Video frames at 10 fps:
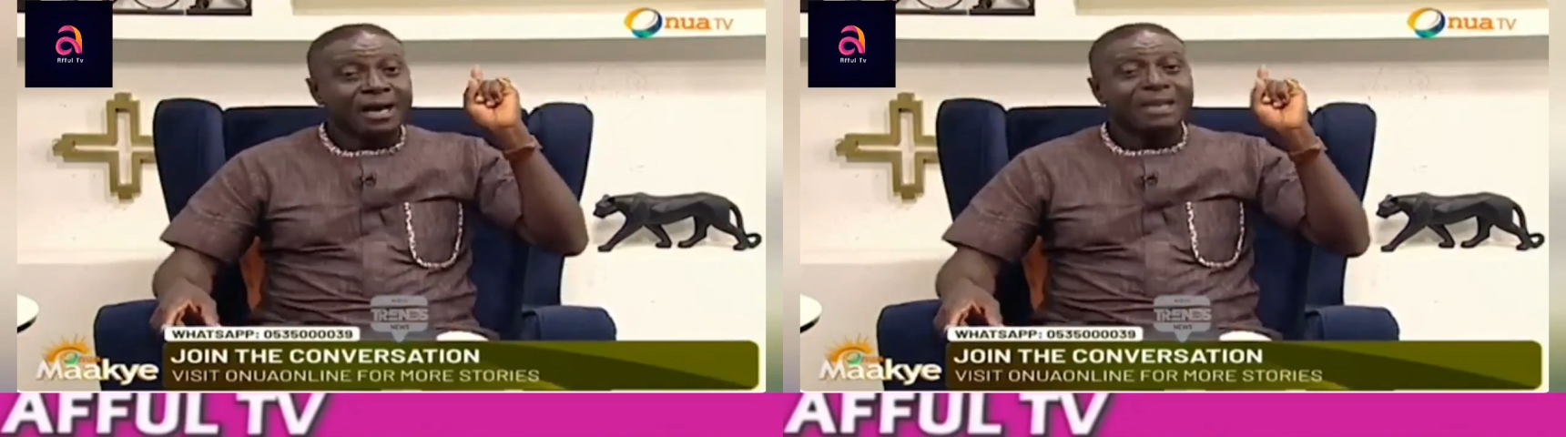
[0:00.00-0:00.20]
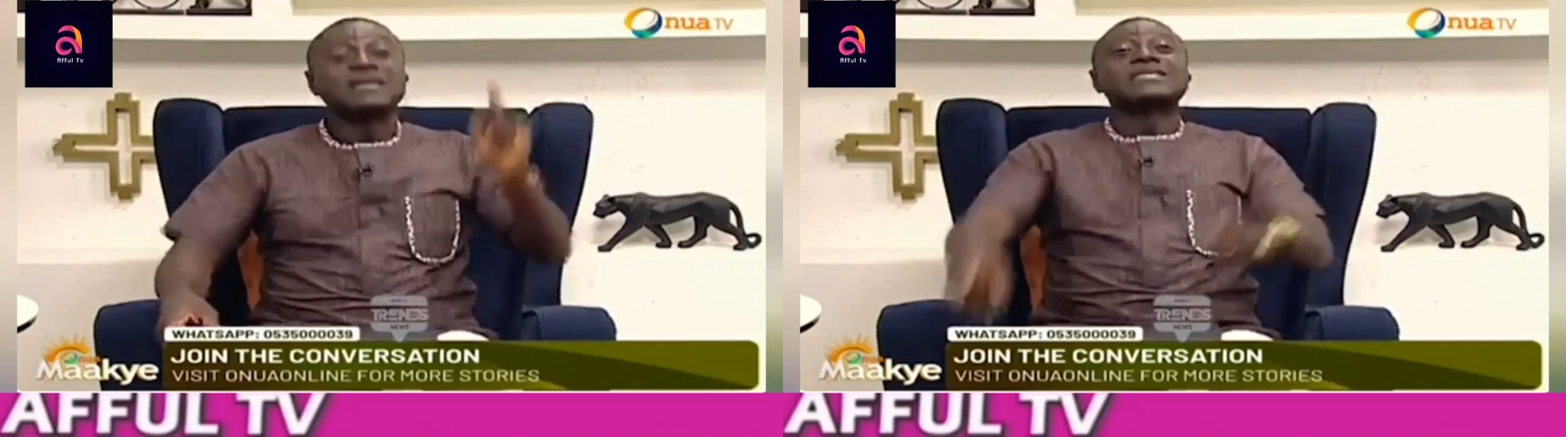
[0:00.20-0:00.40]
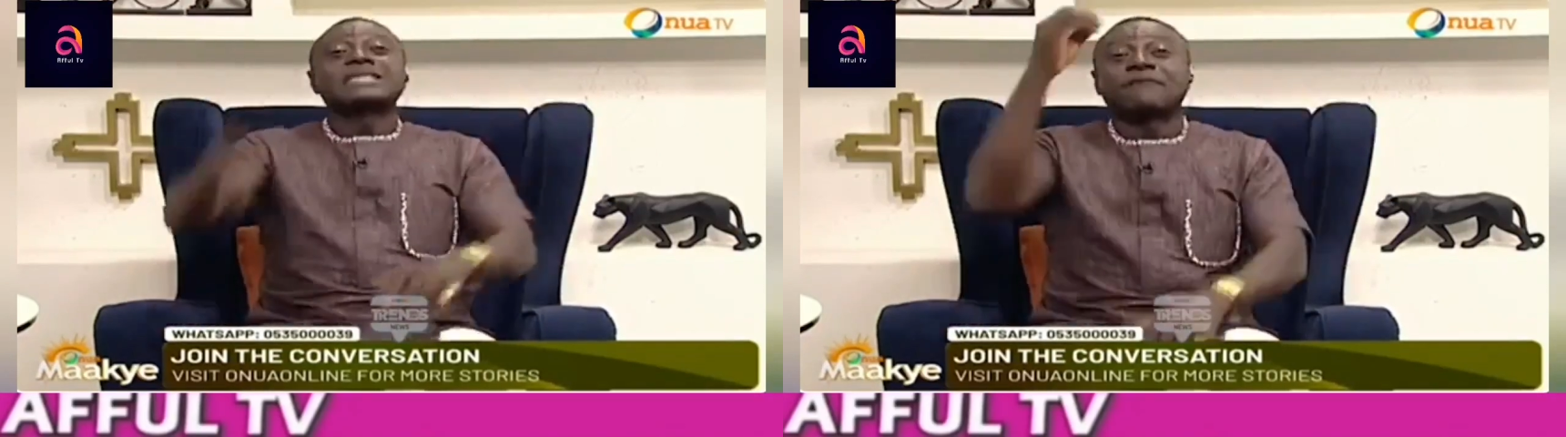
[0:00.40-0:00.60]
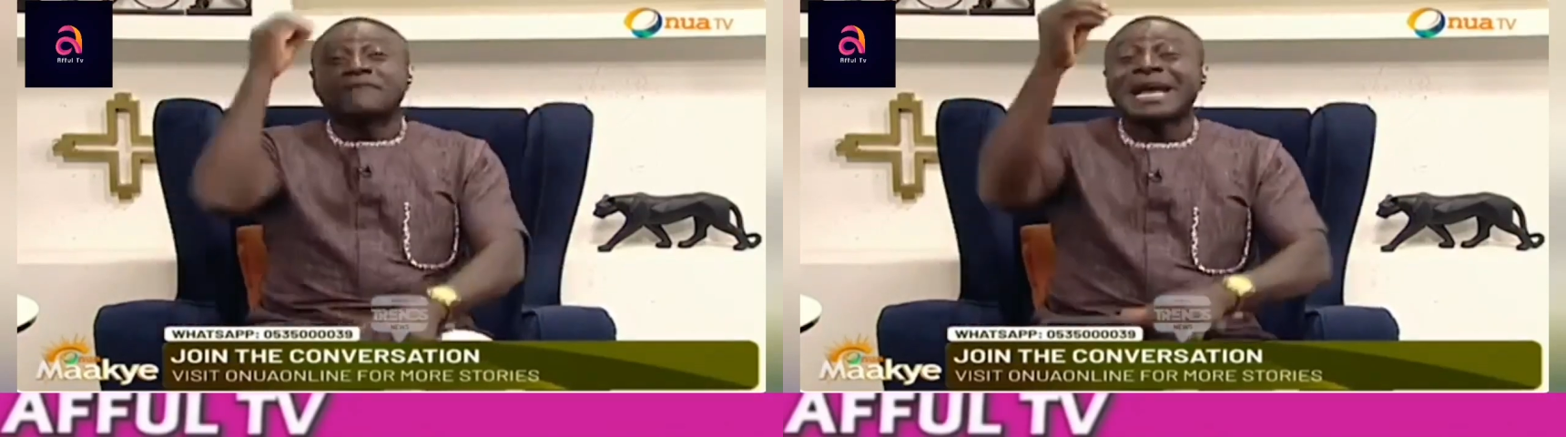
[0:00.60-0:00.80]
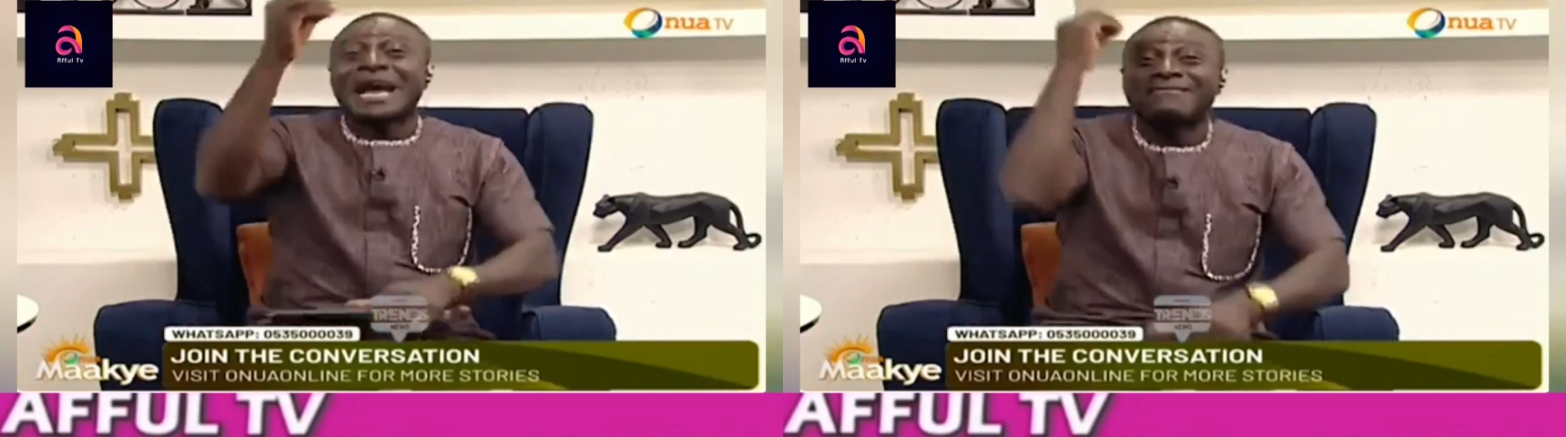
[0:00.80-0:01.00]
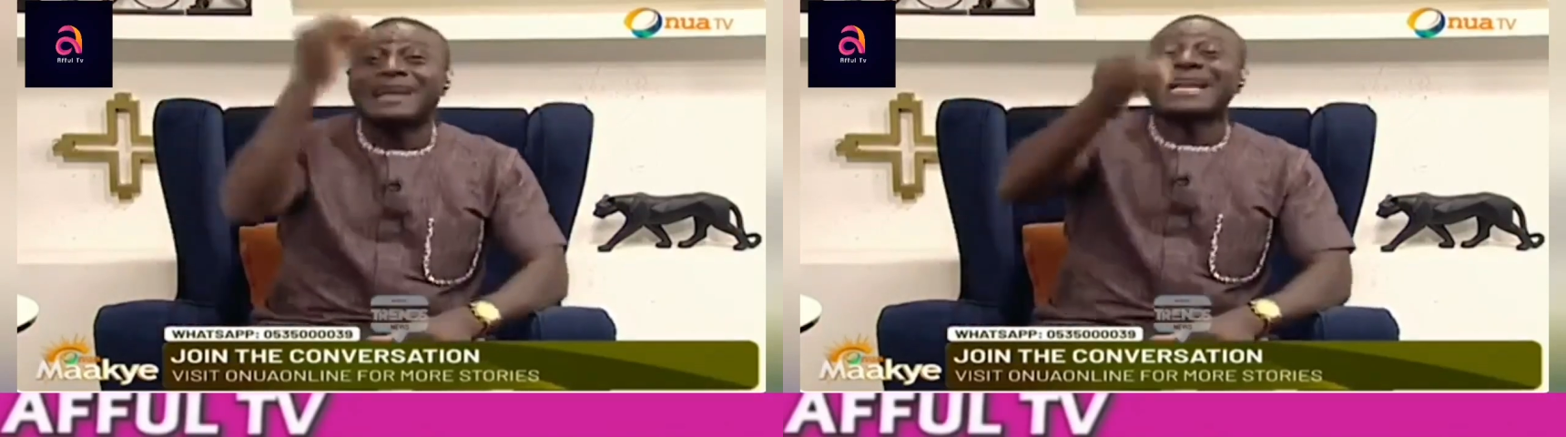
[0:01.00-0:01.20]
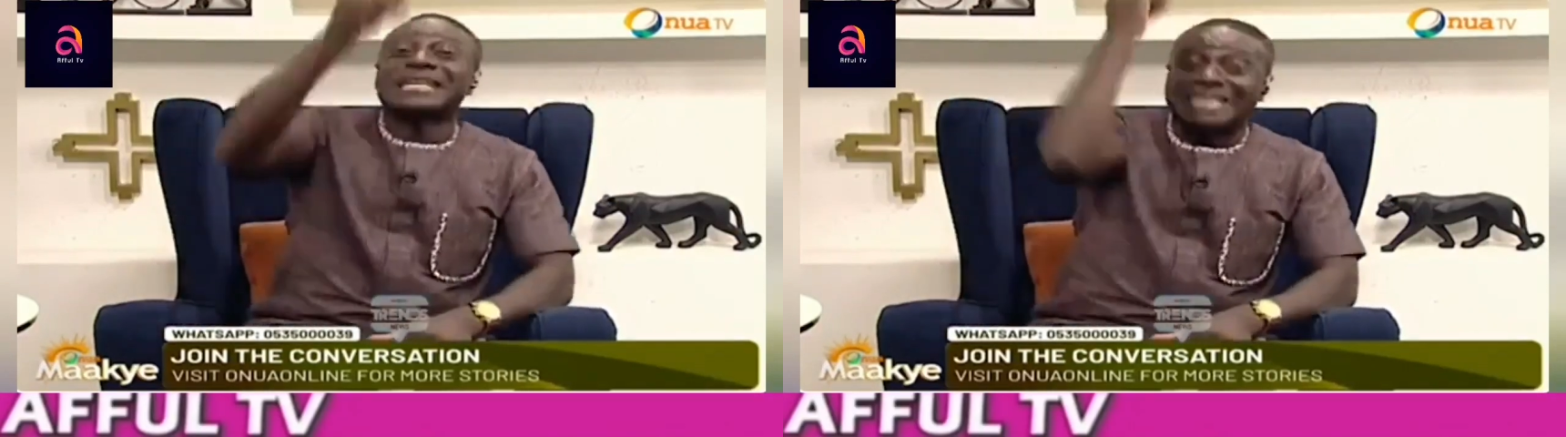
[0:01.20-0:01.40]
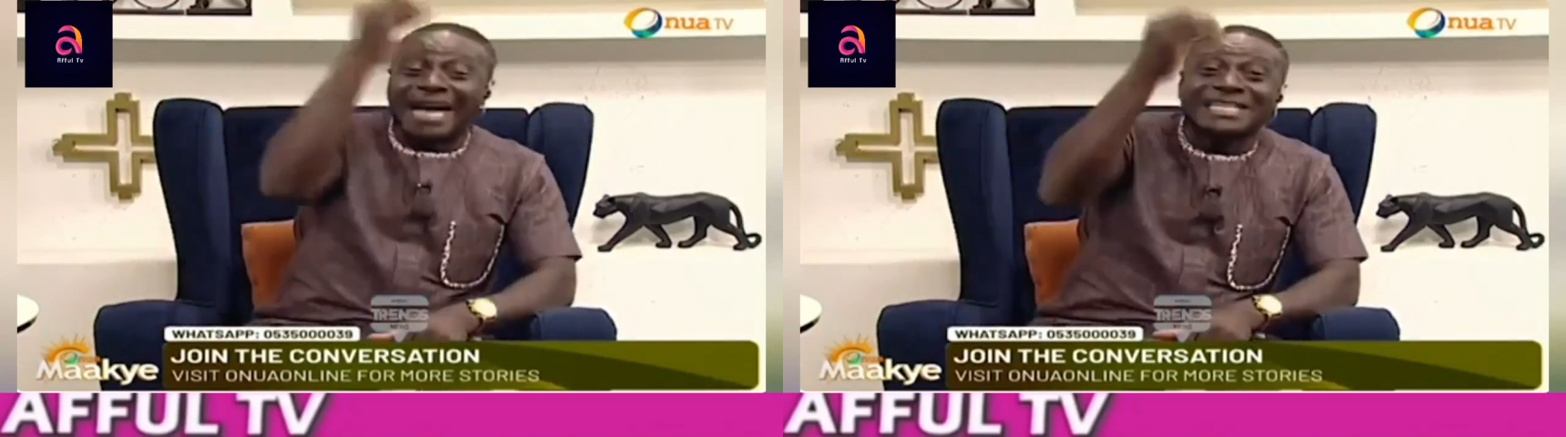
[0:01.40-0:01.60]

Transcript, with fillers: seven hundred and ten